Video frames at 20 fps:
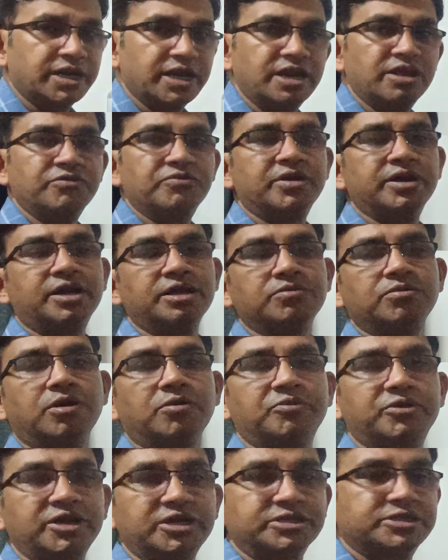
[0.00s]
derivative
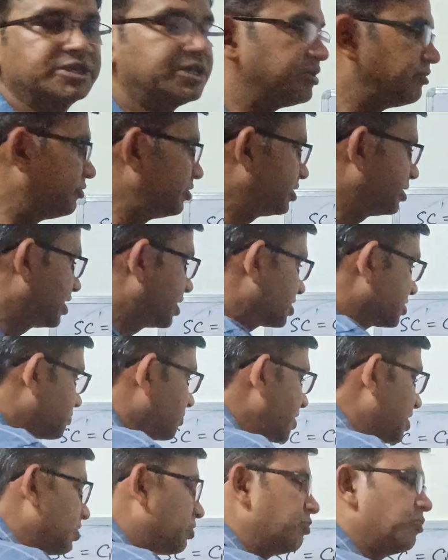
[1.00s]
of dc with
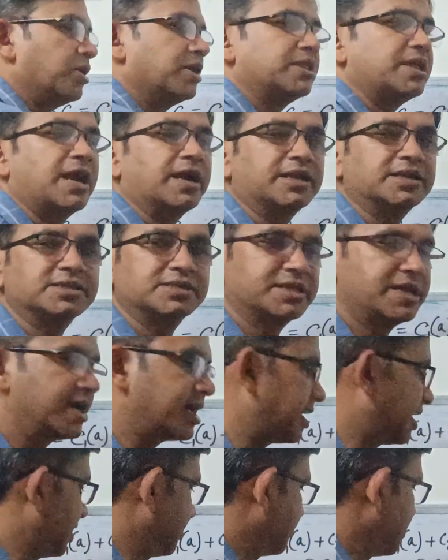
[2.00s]
respect to a, that is
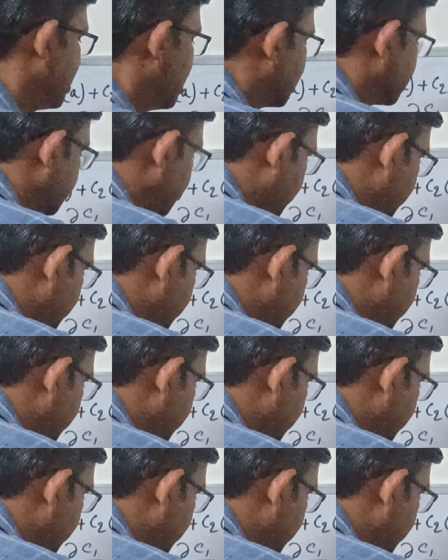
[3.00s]
negative. So